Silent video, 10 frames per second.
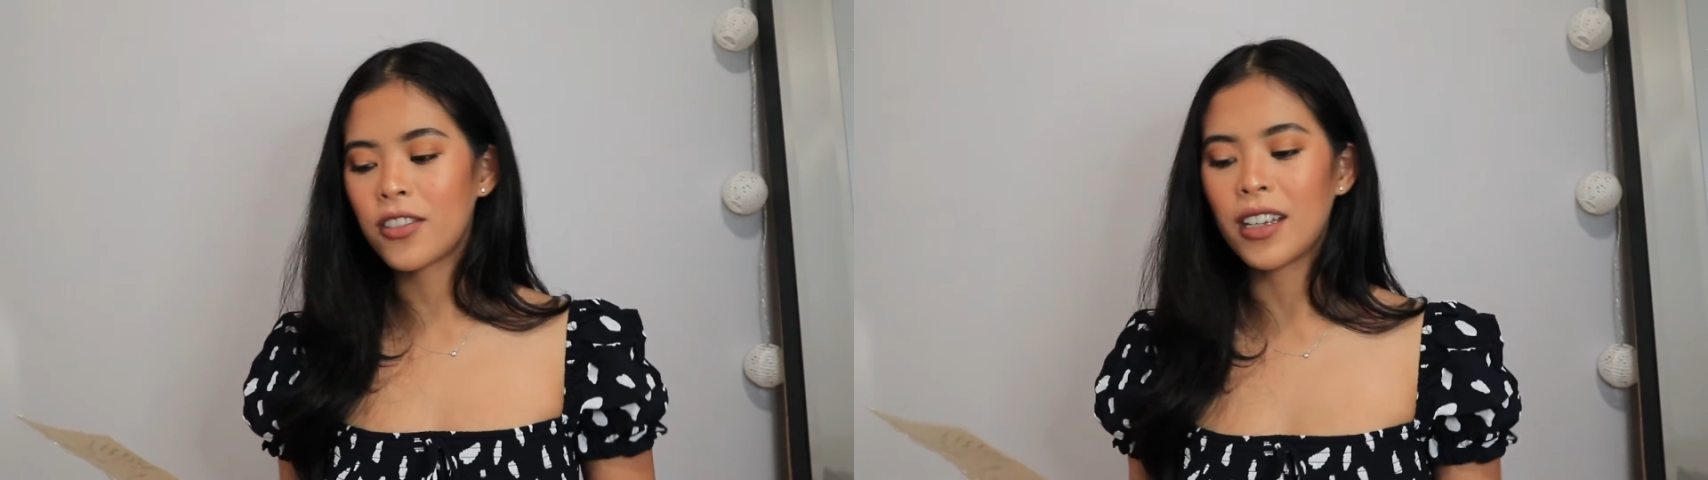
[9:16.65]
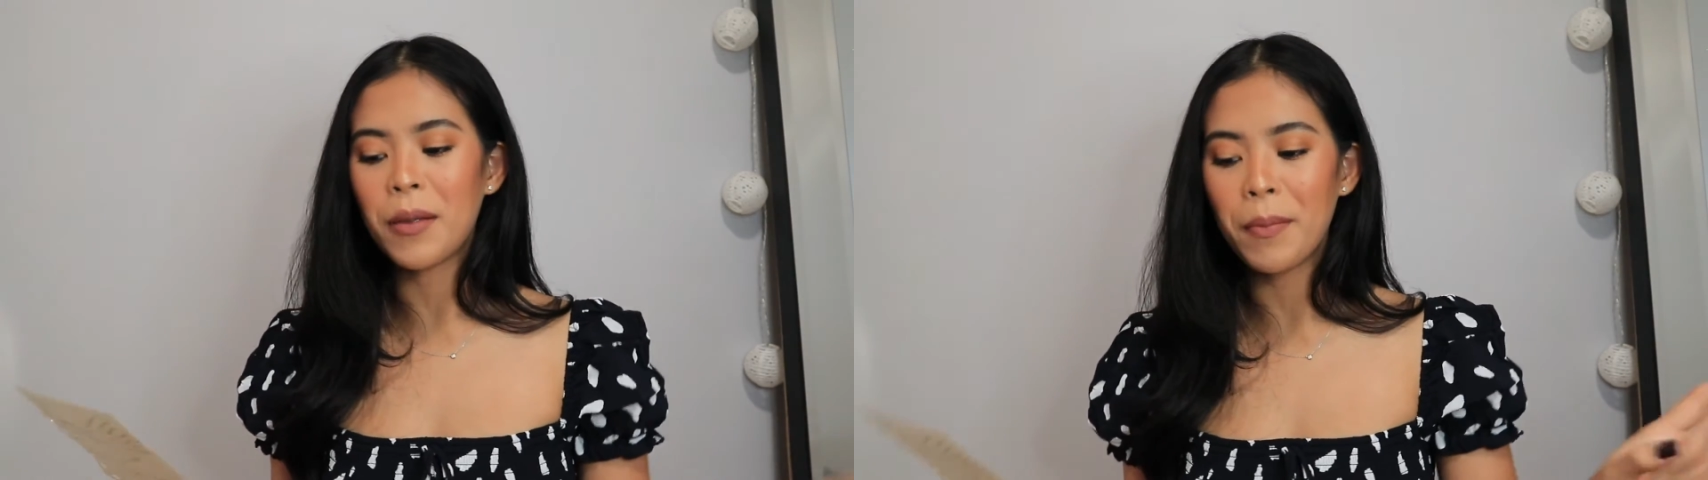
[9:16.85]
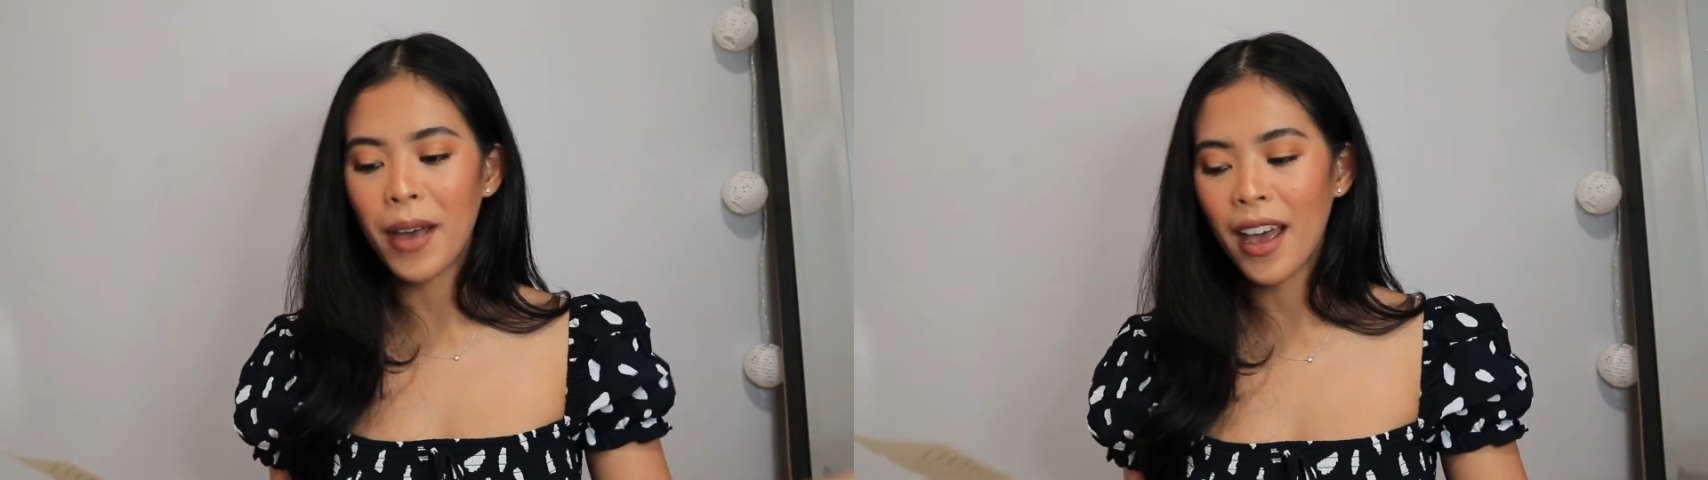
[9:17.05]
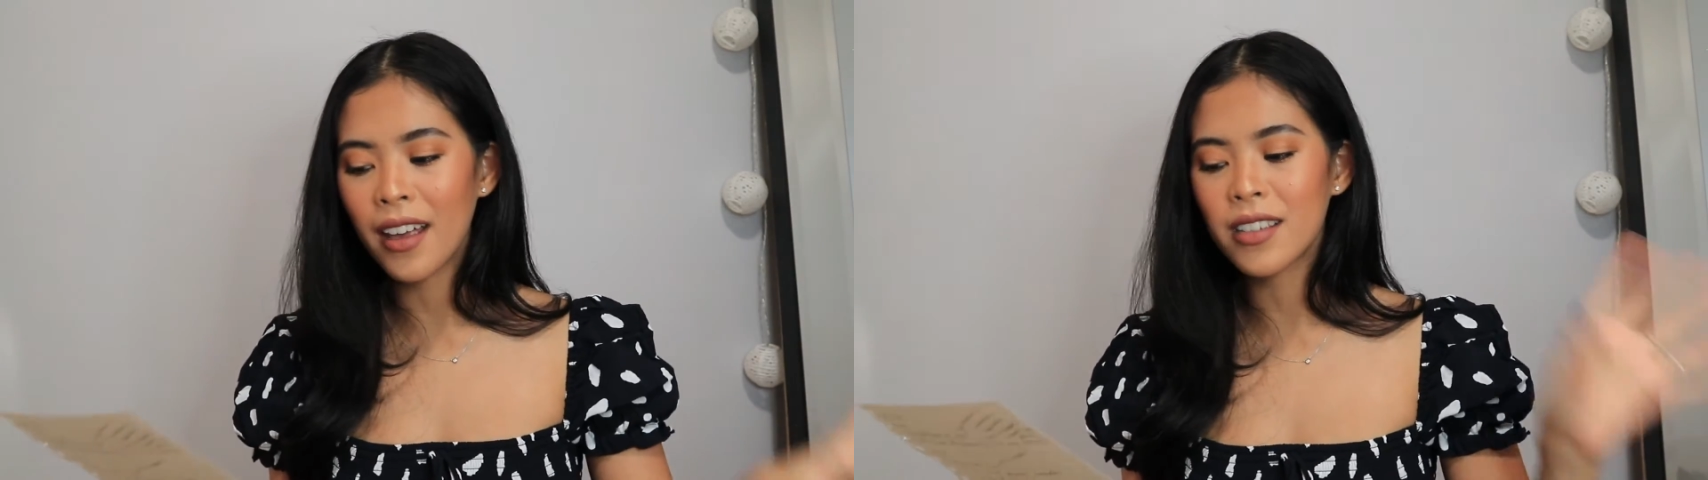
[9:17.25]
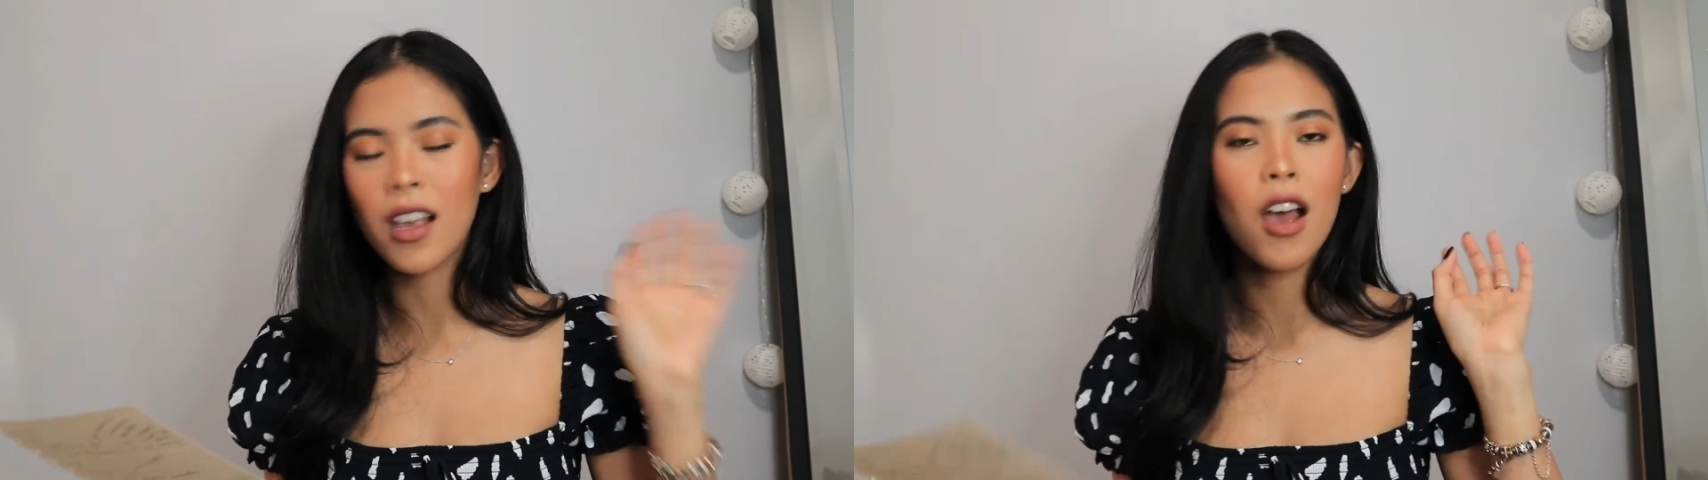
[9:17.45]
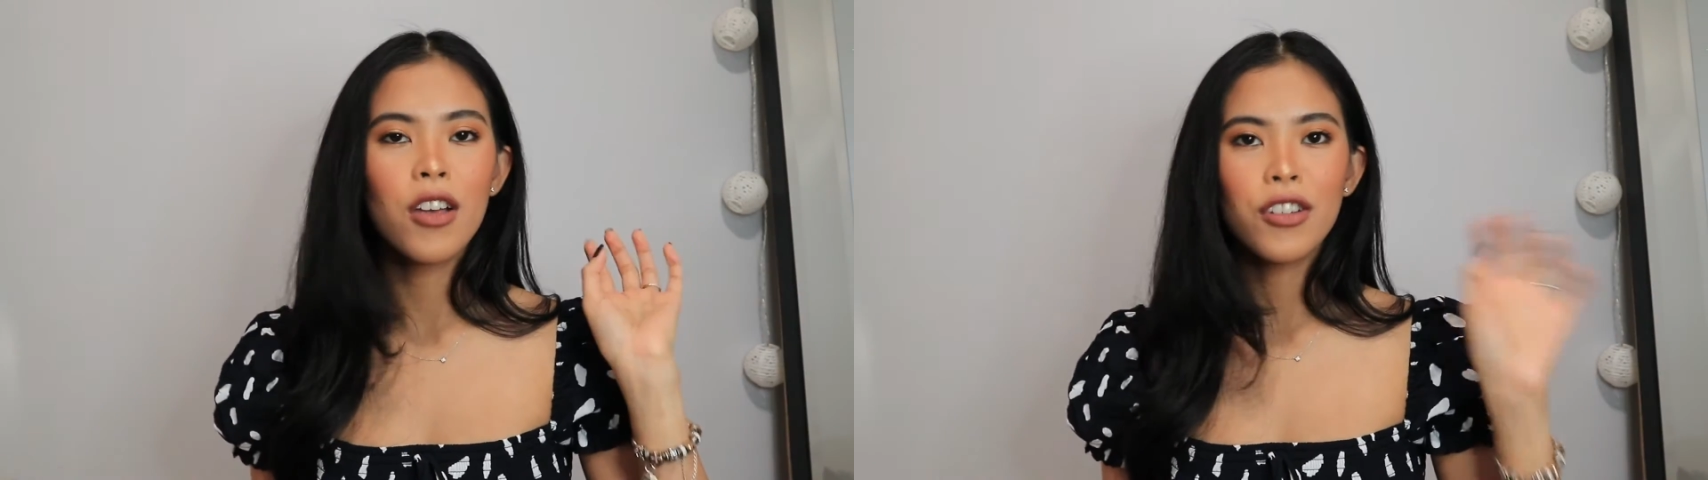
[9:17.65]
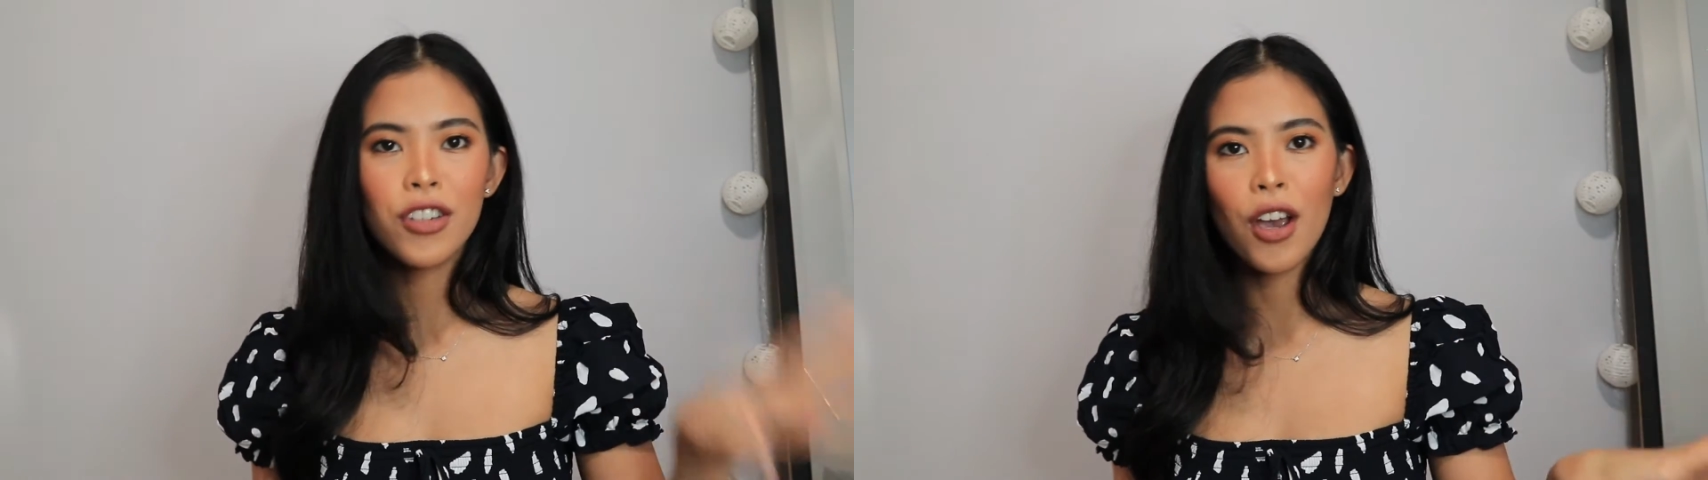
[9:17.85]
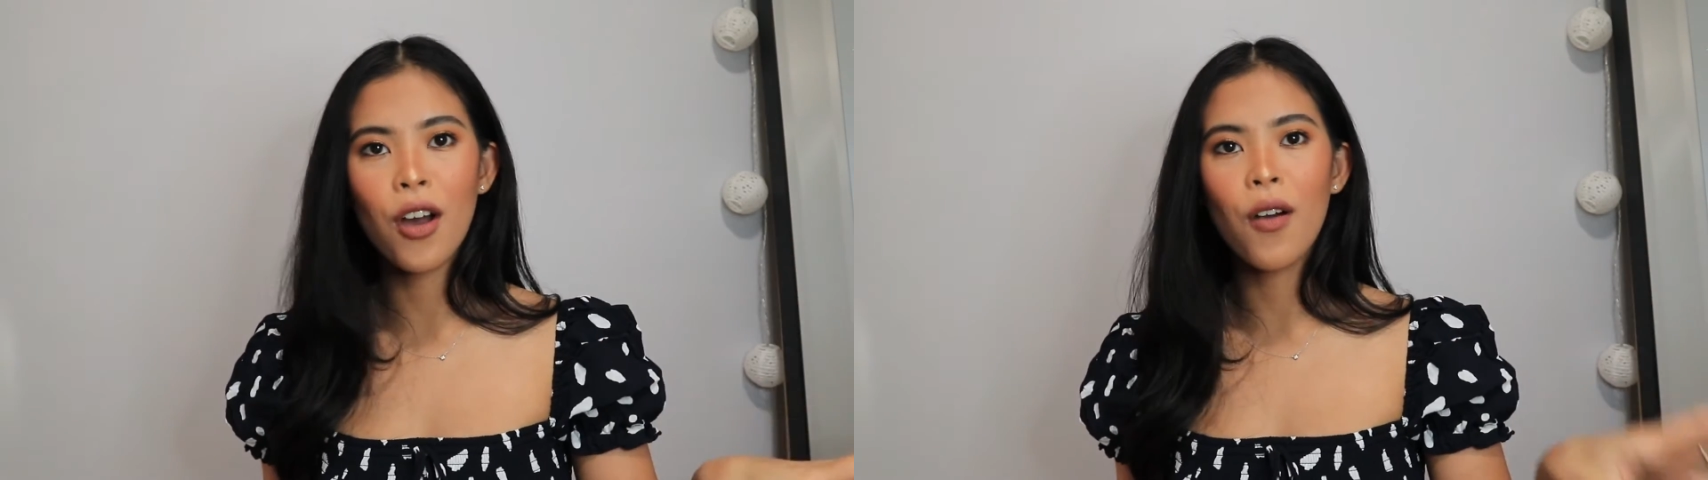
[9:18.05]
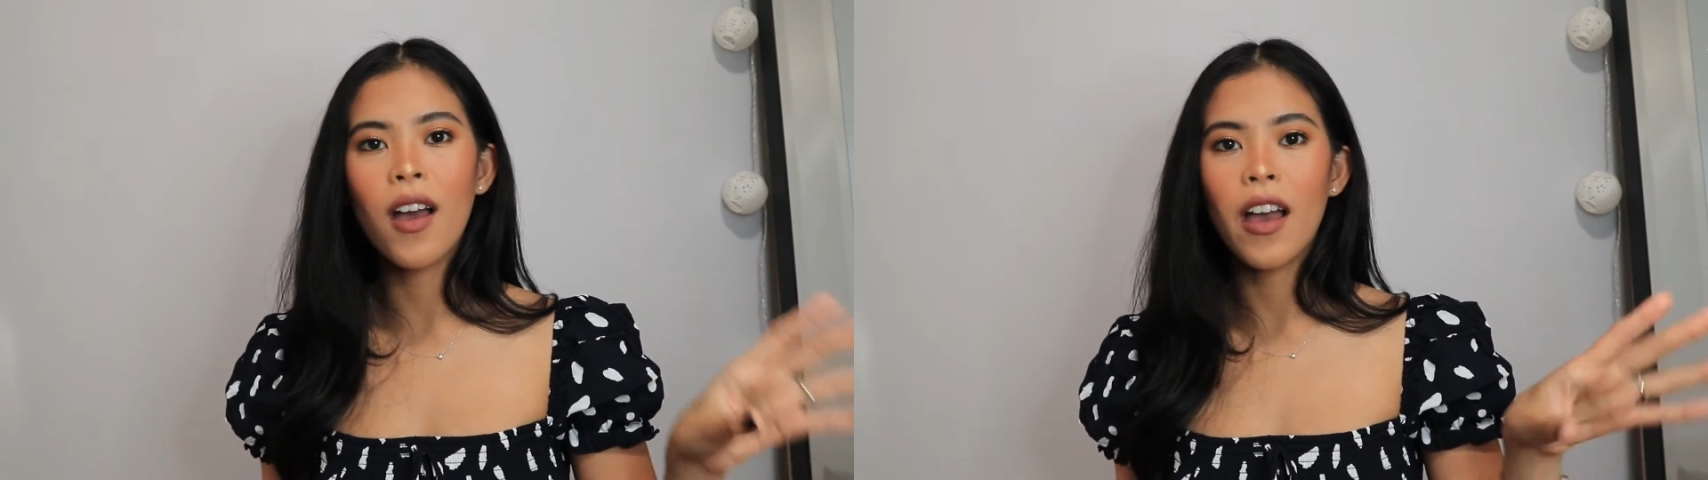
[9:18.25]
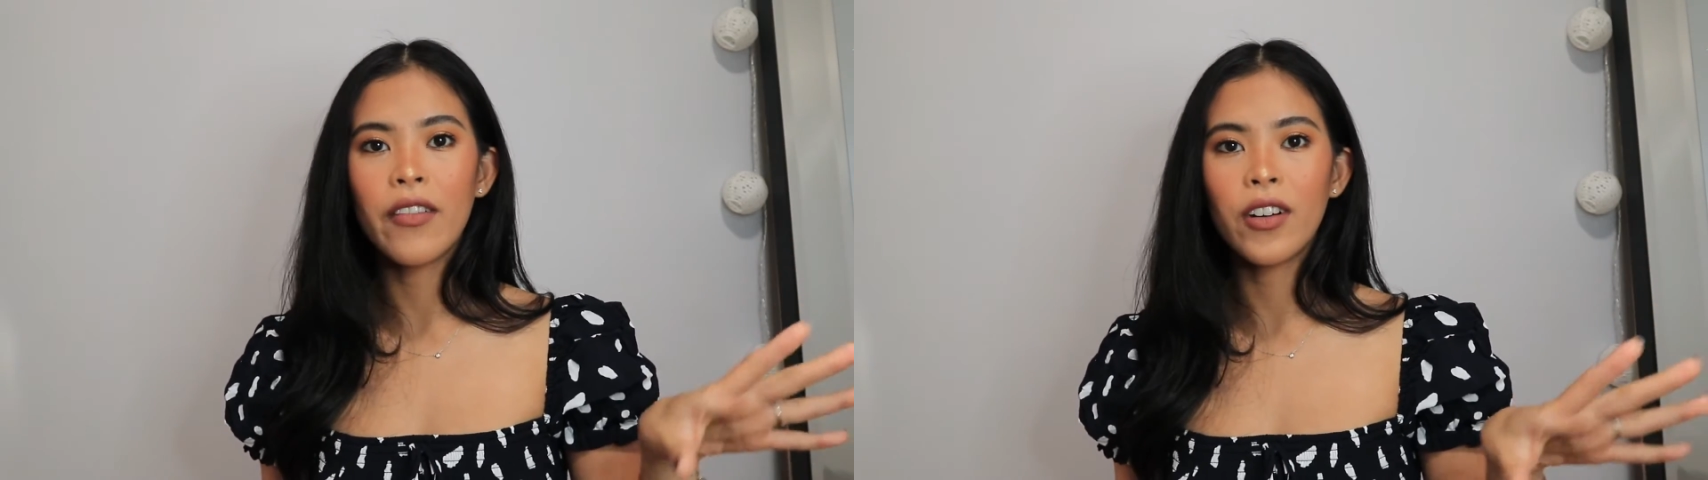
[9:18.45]
like the best show
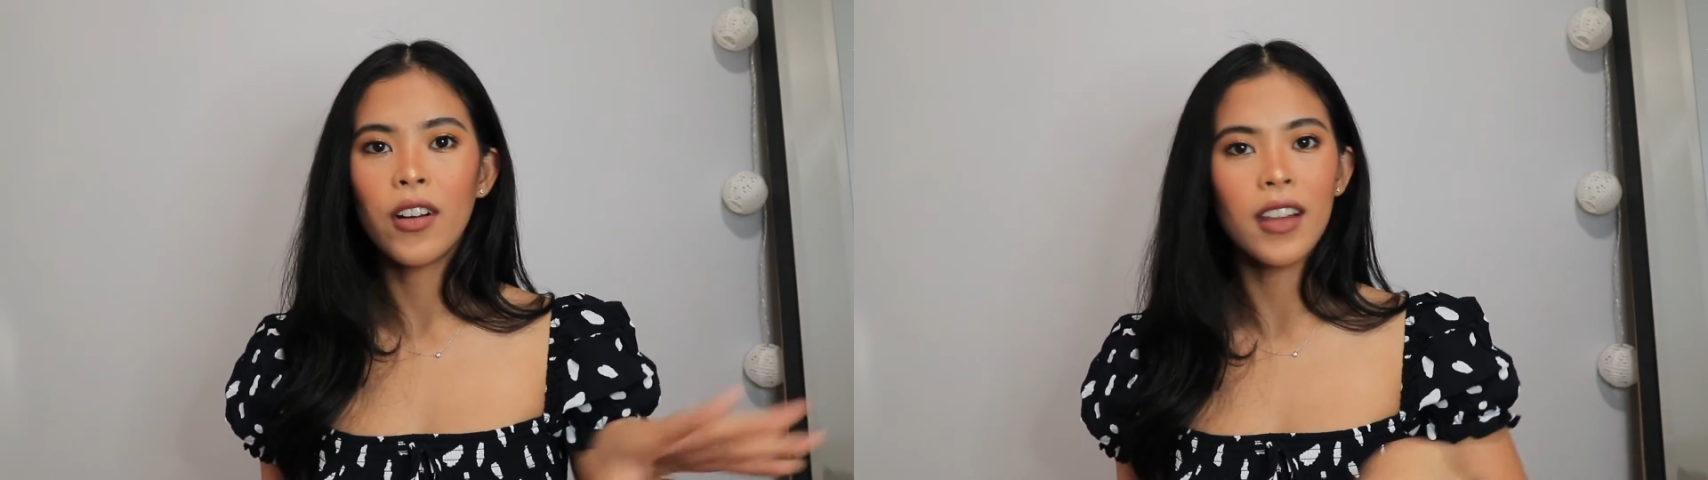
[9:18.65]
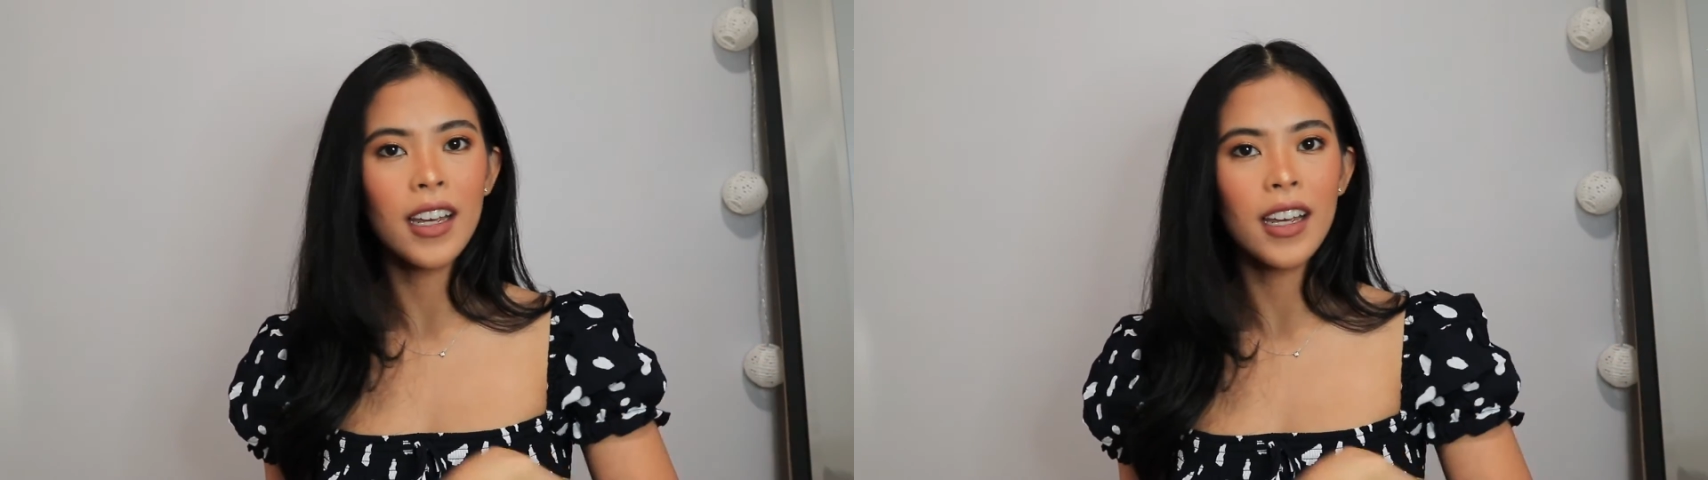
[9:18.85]
ever,